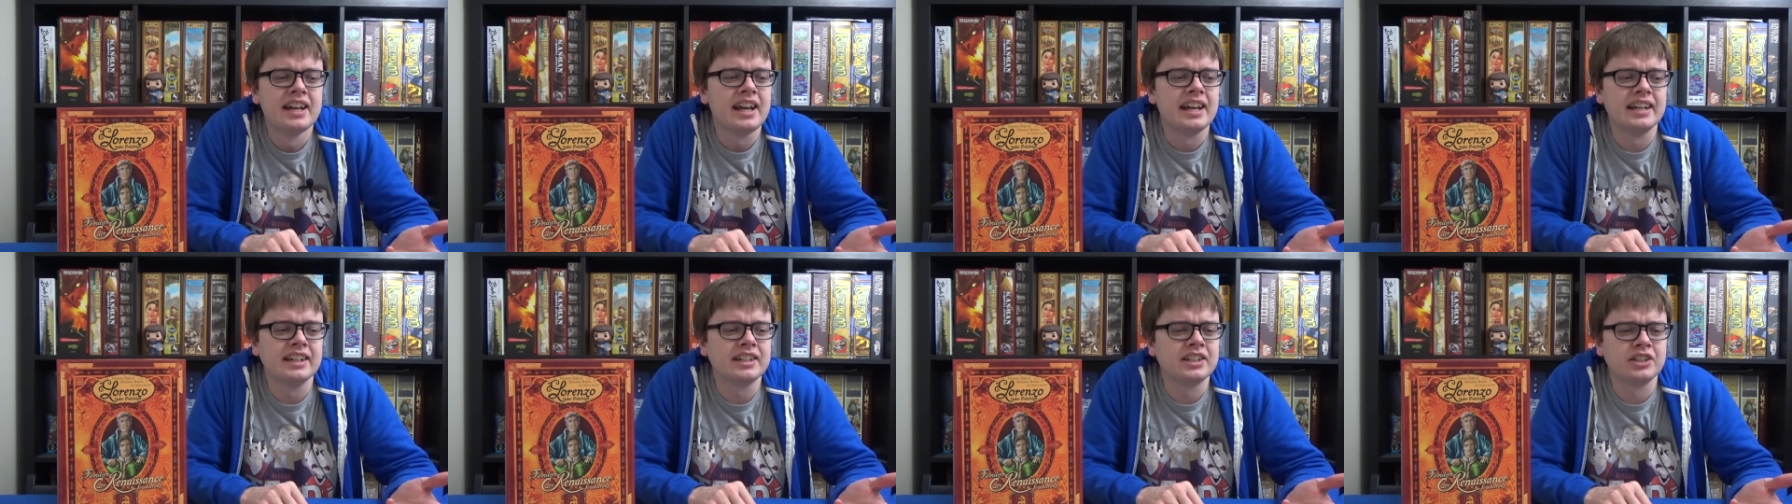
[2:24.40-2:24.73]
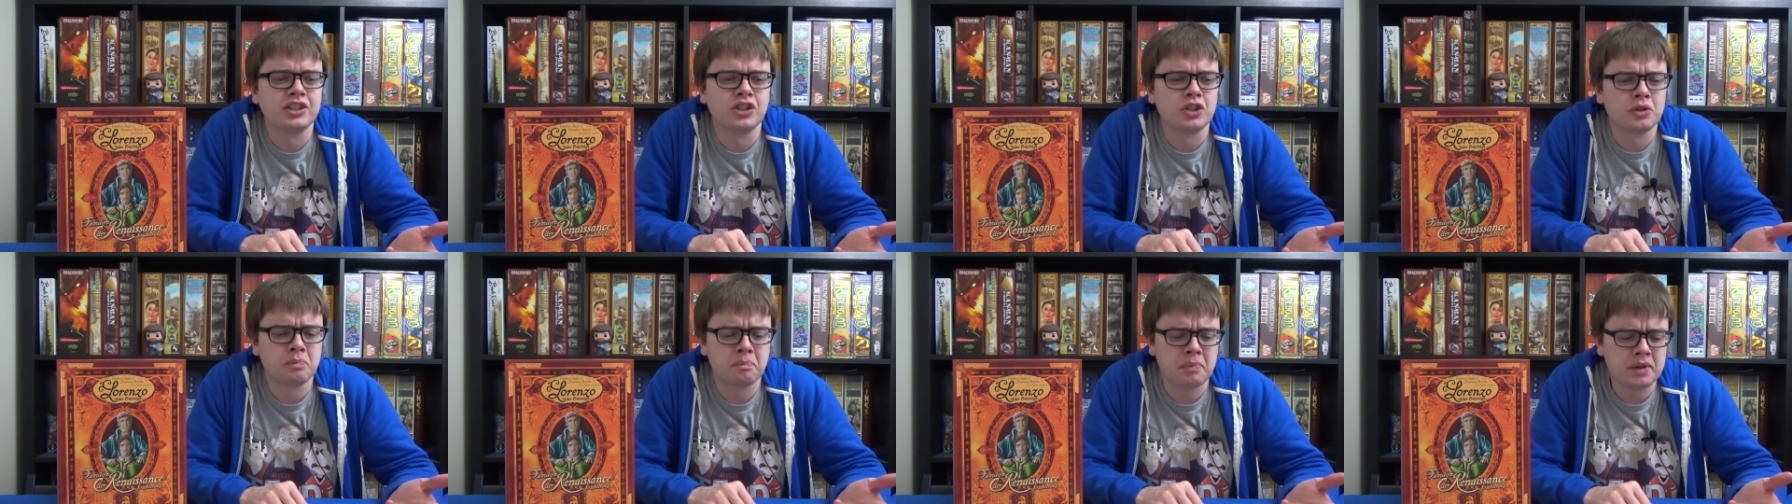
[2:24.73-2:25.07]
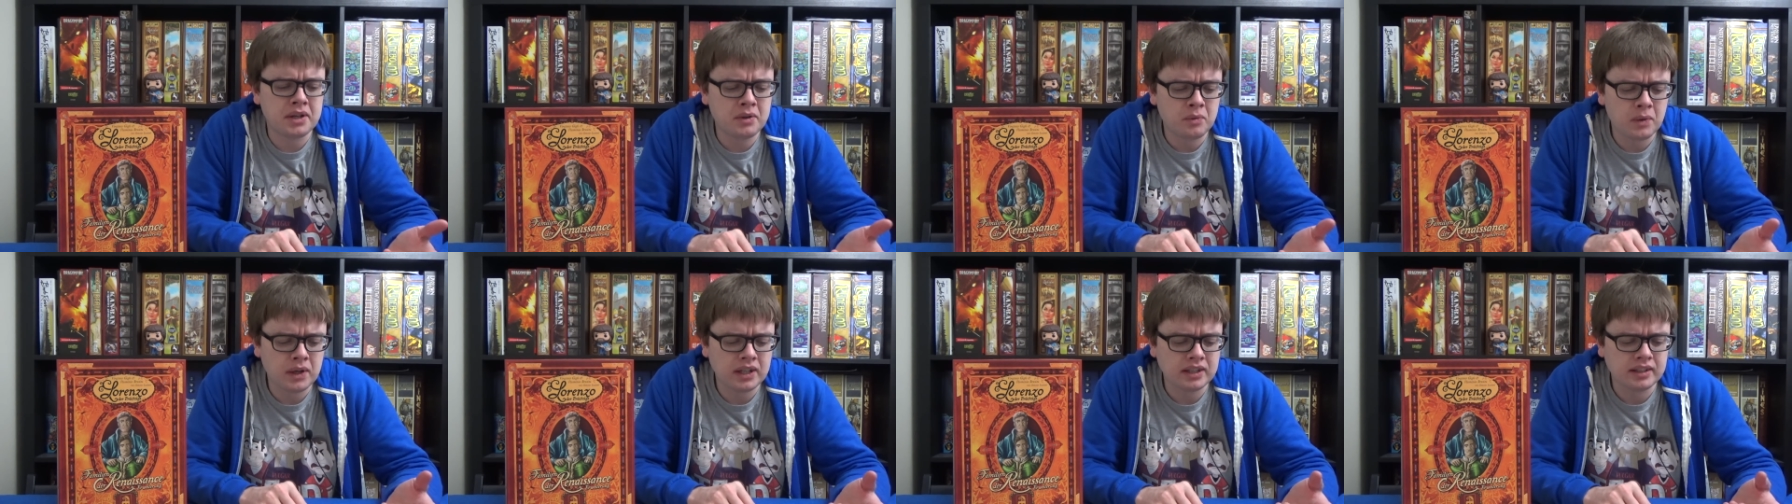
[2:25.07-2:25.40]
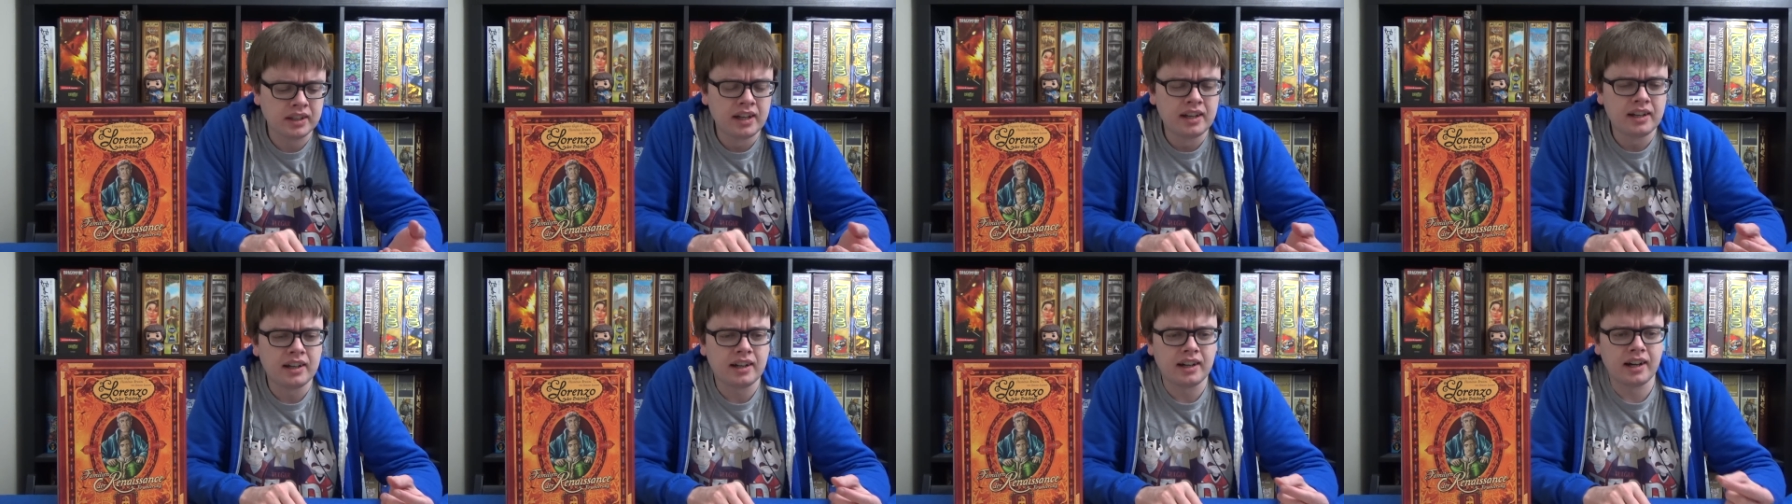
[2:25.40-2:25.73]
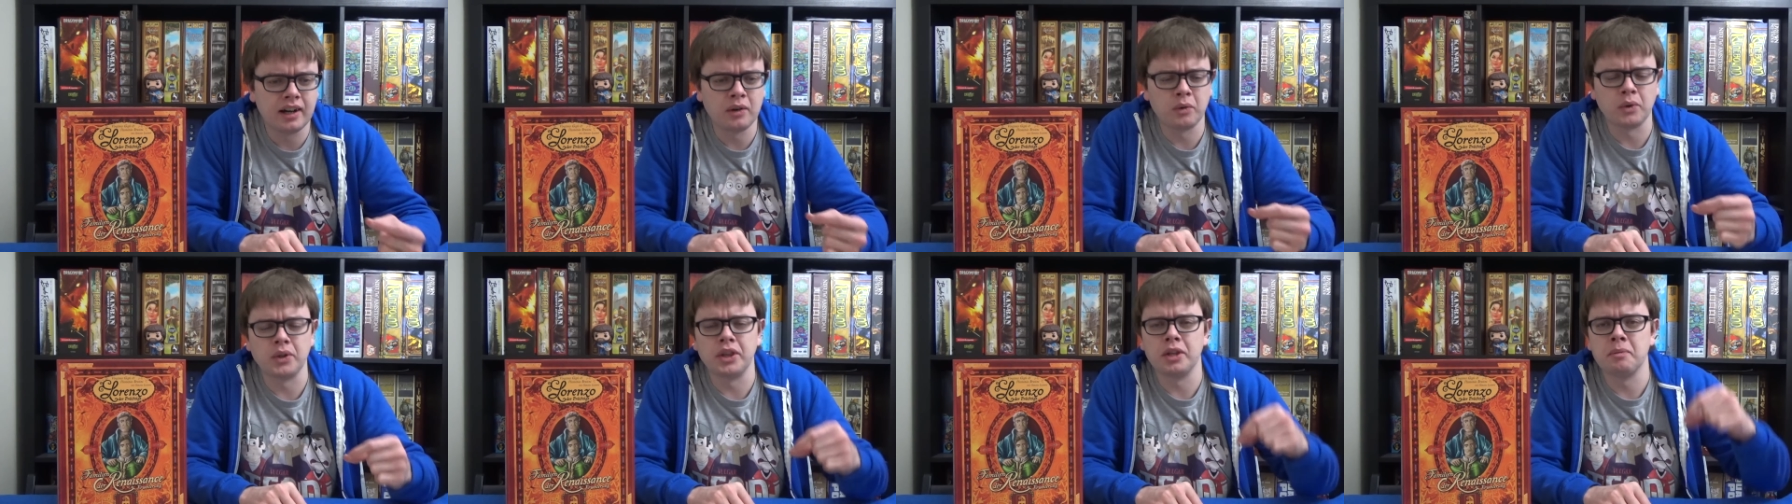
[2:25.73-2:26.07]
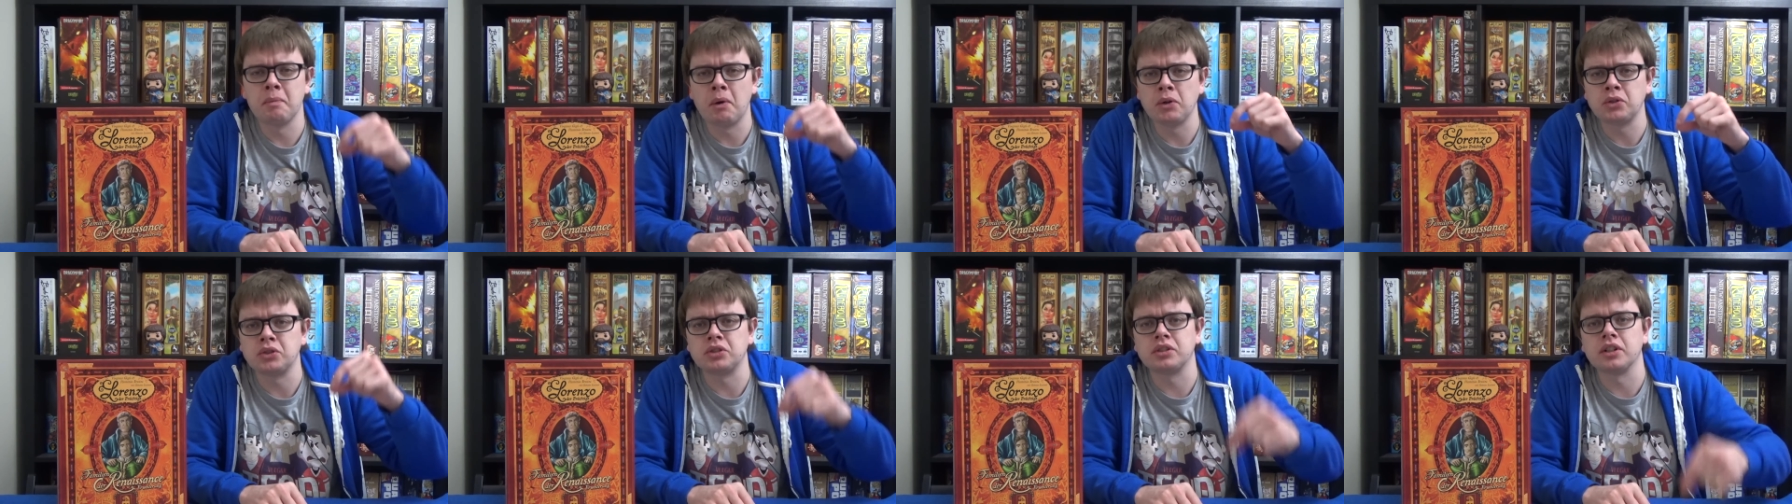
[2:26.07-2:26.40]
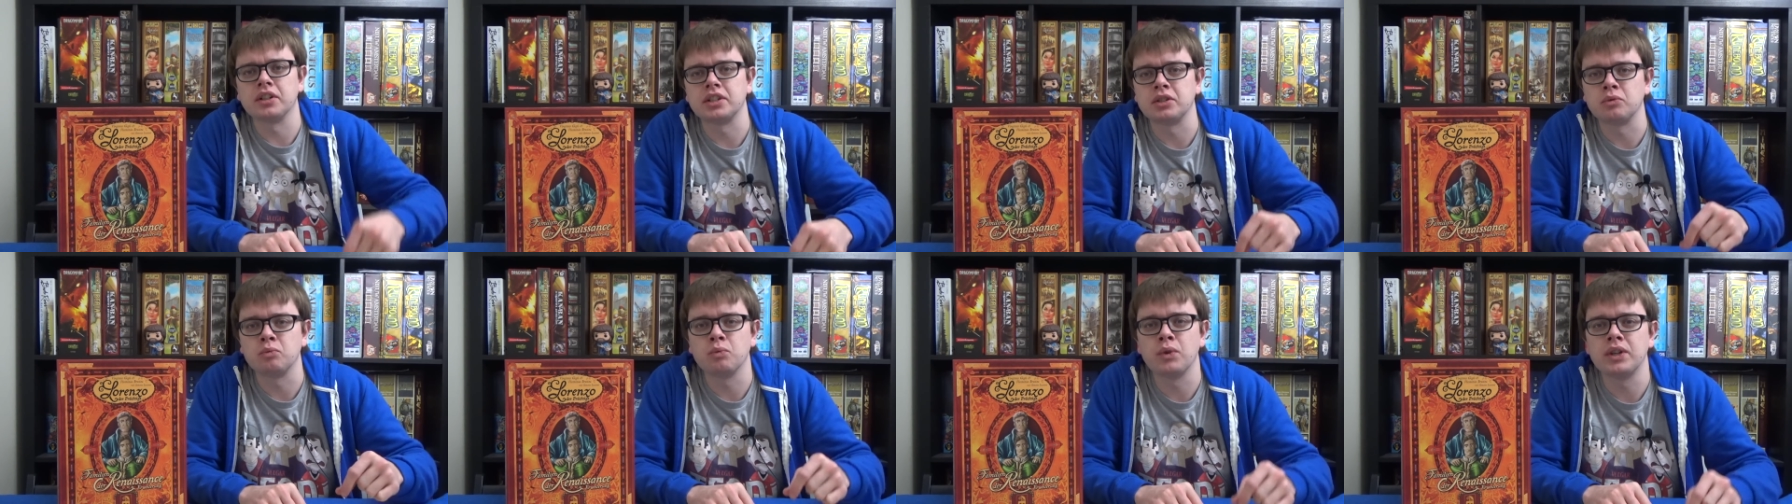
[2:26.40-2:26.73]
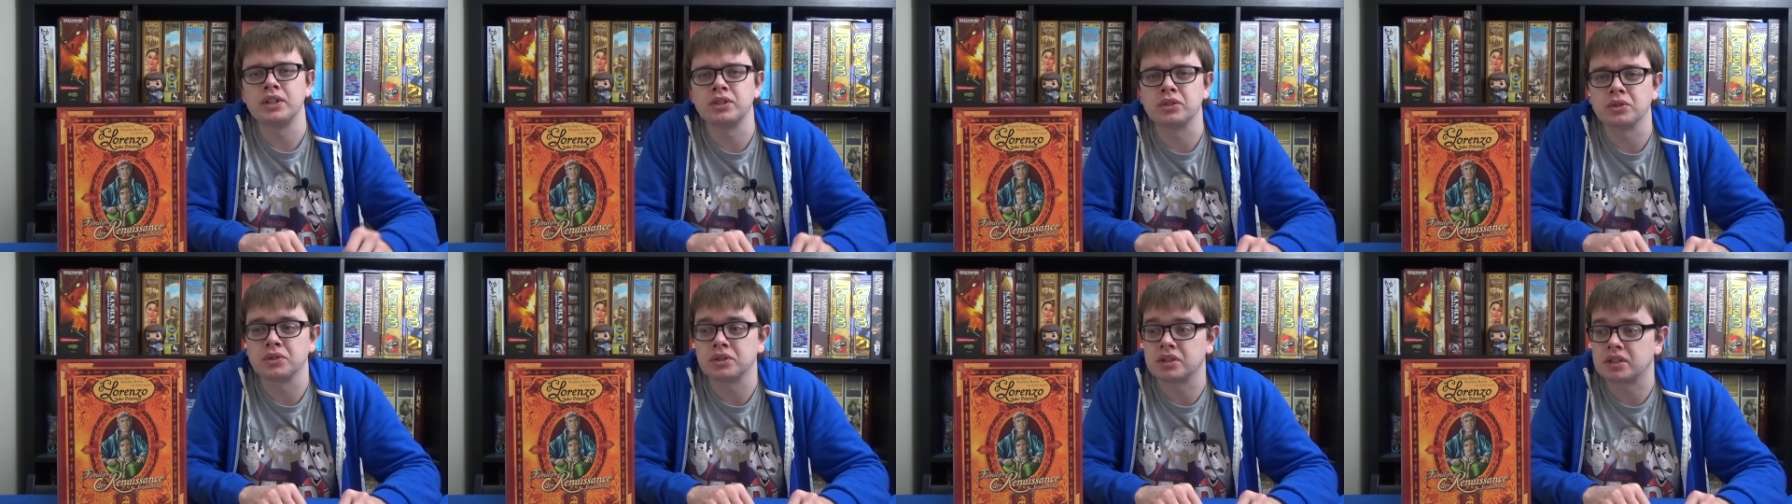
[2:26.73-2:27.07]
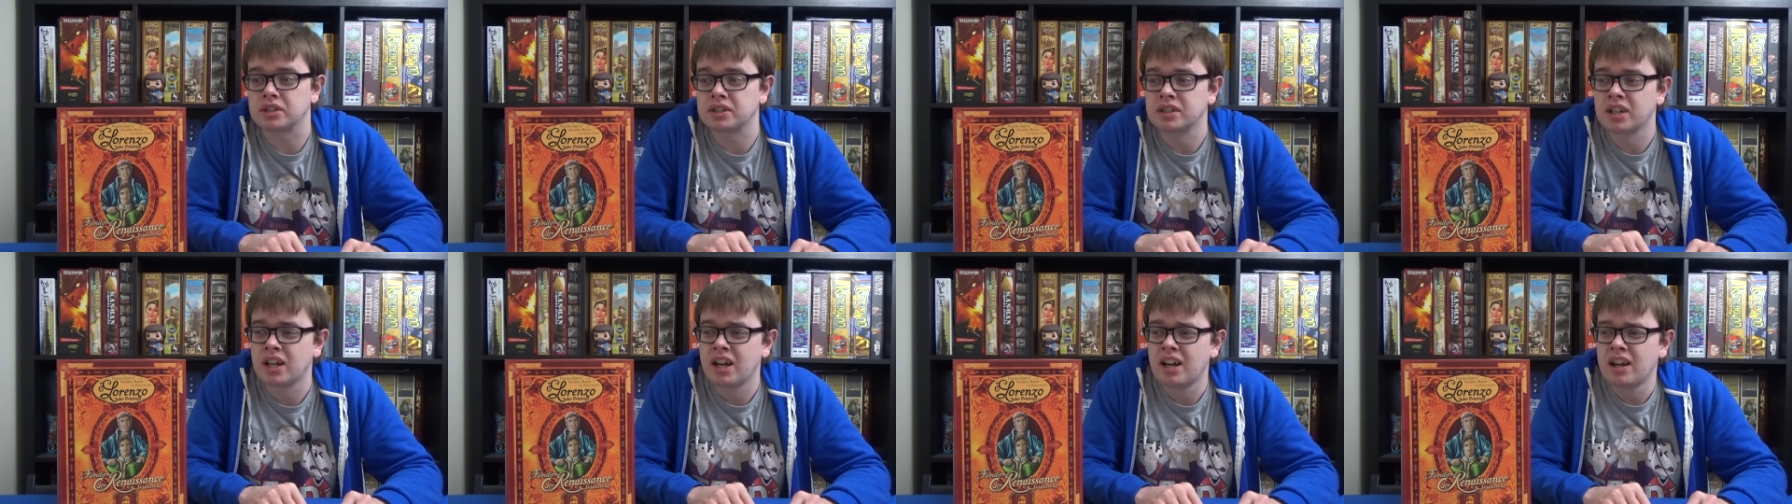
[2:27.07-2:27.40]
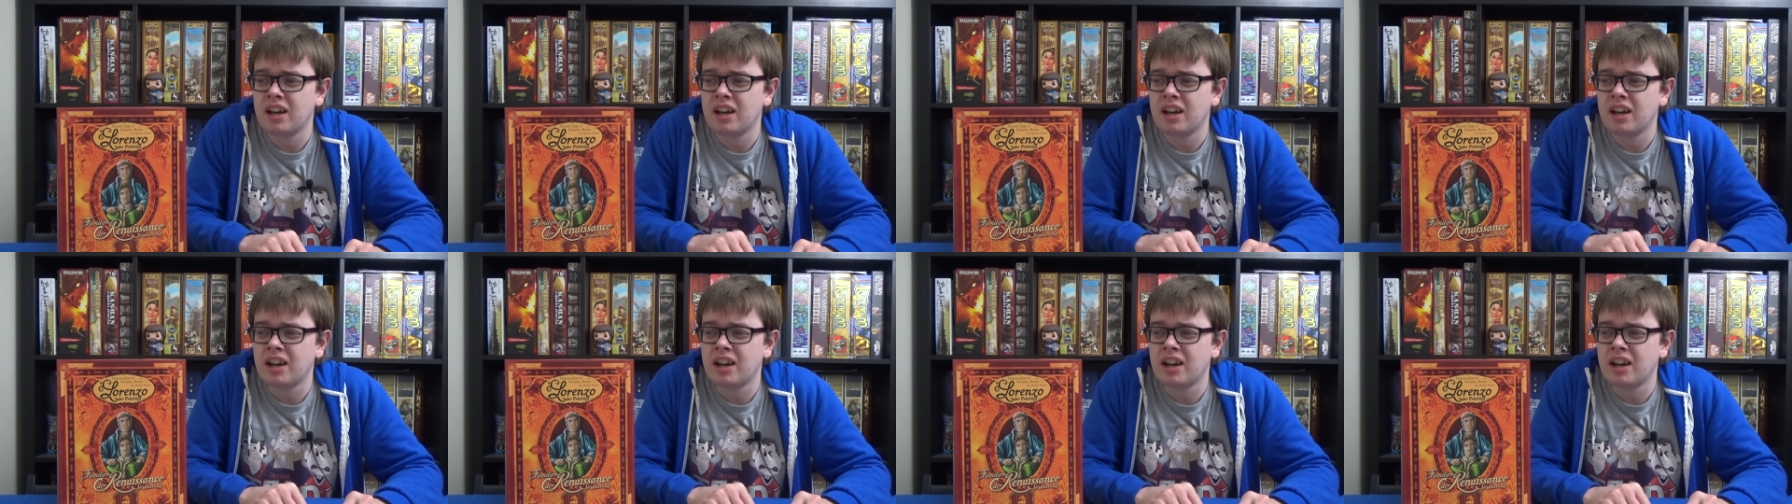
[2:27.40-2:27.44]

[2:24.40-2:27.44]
it could just be well. I want the most starting resources.